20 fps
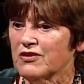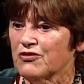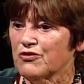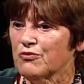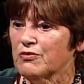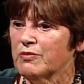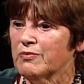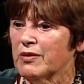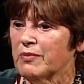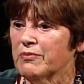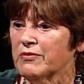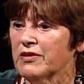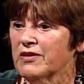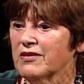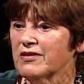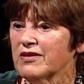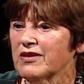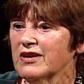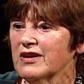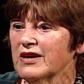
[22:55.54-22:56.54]
to remember.
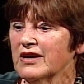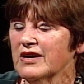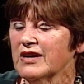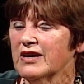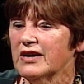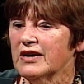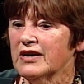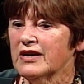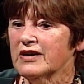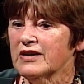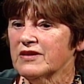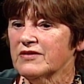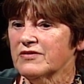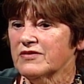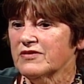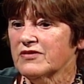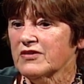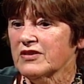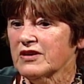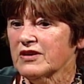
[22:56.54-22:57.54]
And
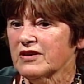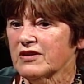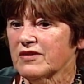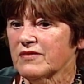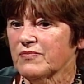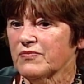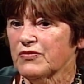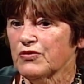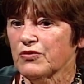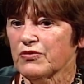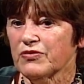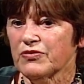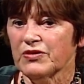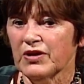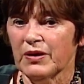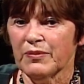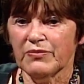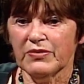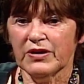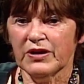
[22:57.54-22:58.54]
you'll
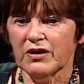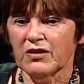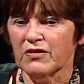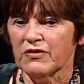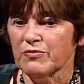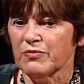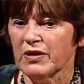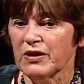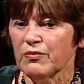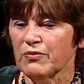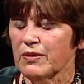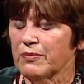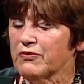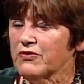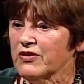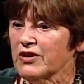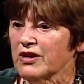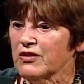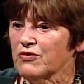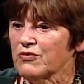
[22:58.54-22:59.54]
up there on my
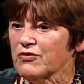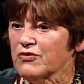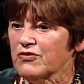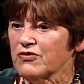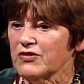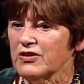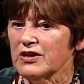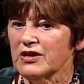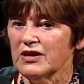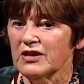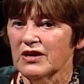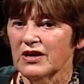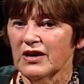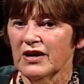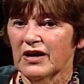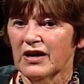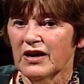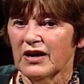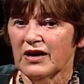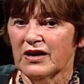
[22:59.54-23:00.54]
website, you'll see
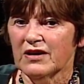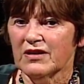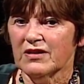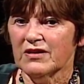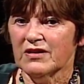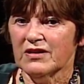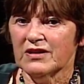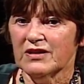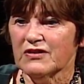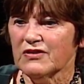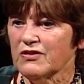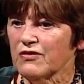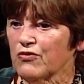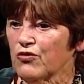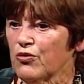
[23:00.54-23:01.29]
a list of